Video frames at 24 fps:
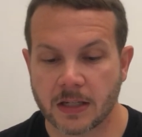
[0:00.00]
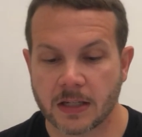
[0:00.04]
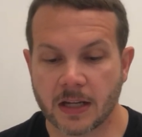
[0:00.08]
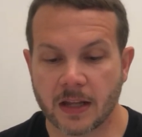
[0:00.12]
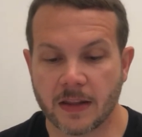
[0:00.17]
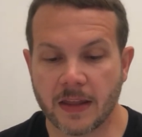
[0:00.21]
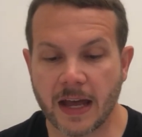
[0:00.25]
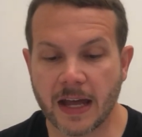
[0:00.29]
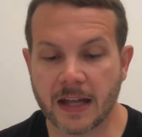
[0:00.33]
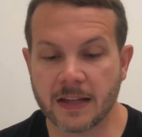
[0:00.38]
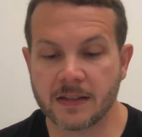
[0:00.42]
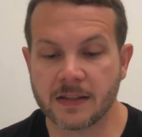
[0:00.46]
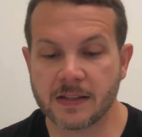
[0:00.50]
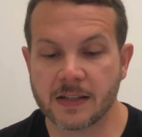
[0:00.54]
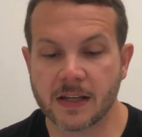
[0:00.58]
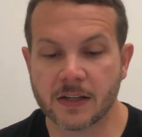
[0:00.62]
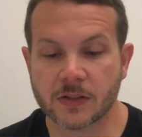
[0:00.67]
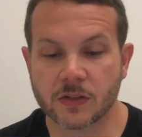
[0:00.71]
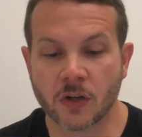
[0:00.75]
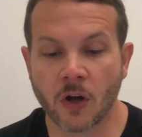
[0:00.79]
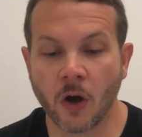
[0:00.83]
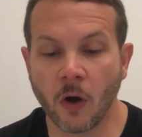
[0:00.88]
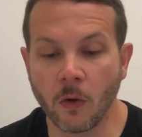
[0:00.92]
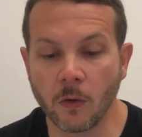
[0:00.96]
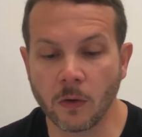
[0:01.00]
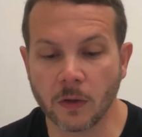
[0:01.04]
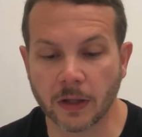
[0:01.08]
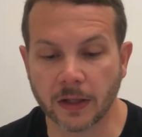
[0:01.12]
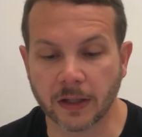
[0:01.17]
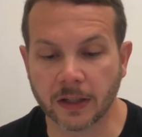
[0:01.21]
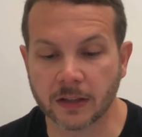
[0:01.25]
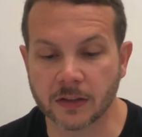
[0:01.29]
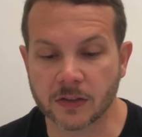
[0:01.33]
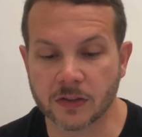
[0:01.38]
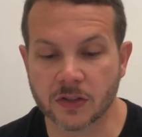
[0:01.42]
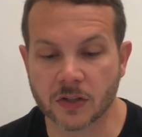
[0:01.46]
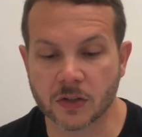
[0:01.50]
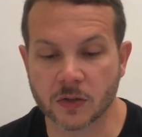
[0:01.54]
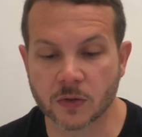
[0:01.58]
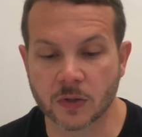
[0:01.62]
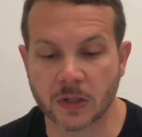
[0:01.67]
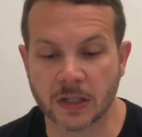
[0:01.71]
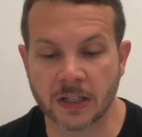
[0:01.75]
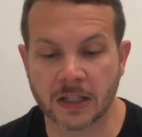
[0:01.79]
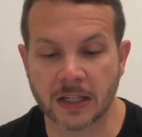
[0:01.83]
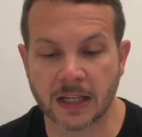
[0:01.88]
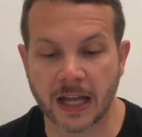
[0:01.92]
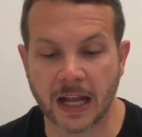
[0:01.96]
Now the NCS colon is
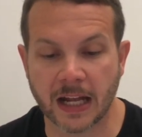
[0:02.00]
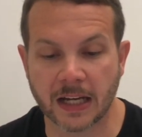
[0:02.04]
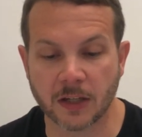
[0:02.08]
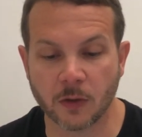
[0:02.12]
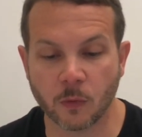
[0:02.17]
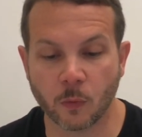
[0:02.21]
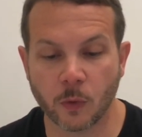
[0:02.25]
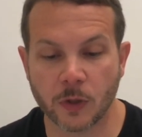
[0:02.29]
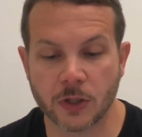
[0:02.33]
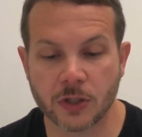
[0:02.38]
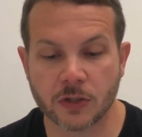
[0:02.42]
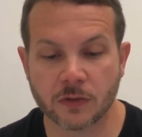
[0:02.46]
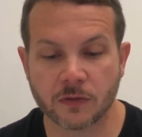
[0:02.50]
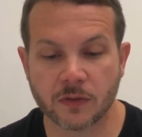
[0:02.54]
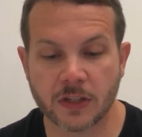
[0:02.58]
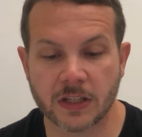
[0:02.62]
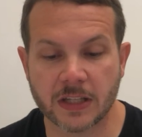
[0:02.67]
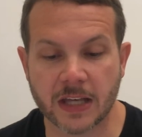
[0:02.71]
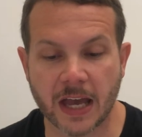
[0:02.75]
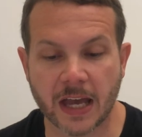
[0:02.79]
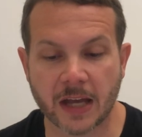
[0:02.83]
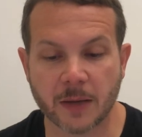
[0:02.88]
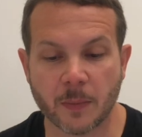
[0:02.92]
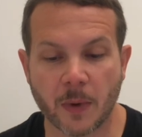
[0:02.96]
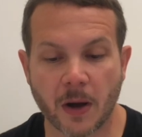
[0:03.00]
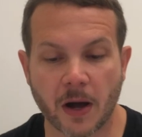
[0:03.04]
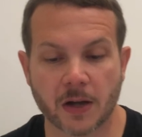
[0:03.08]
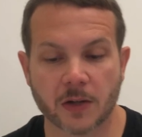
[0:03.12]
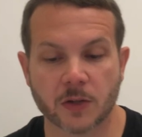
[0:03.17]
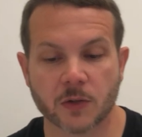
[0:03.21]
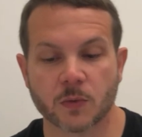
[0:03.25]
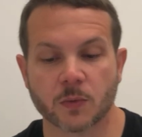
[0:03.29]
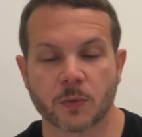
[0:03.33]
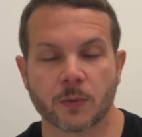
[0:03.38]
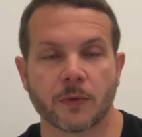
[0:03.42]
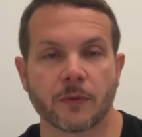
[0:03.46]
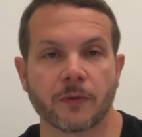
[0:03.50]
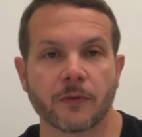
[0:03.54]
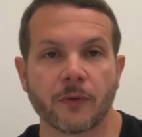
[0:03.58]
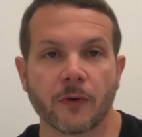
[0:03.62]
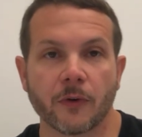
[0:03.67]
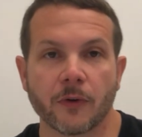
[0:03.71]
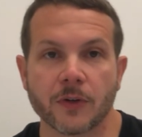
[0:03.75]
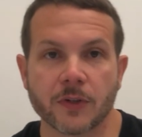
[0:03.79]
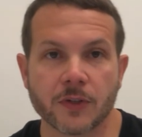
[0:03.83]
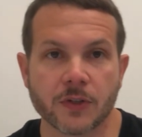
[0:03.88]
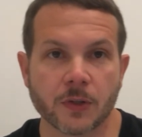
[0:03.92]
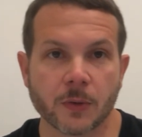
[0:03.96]
just indicating which of the Yang models we're
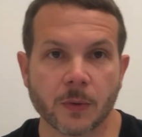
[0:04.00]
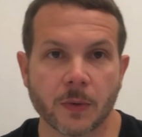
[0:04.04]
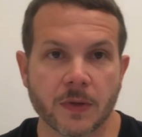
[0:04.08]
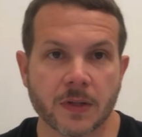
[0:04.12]
referring to.